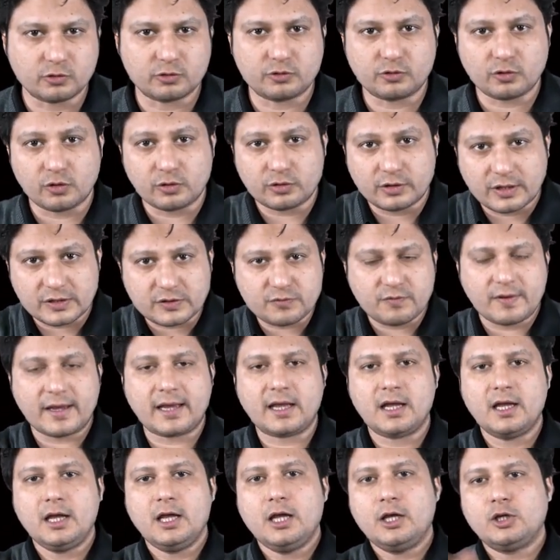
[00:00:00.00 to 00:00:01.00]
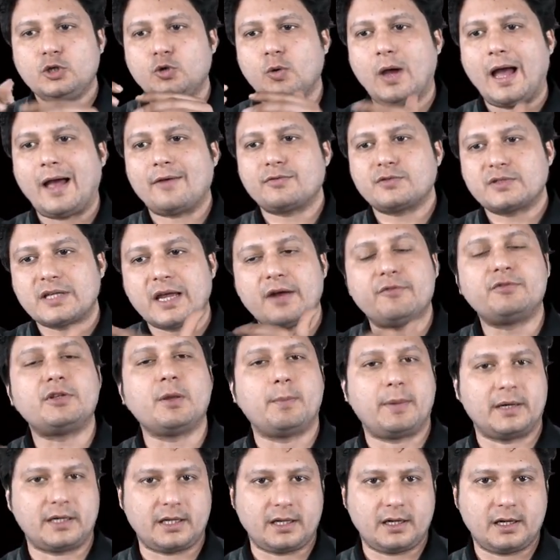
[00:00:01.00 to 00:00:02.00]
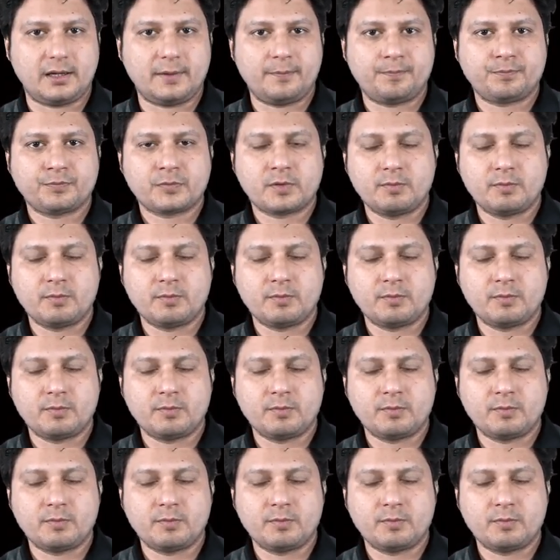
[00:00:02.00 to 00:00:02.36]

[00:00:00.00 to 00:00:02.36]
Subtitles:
So this way, you have saved the patella,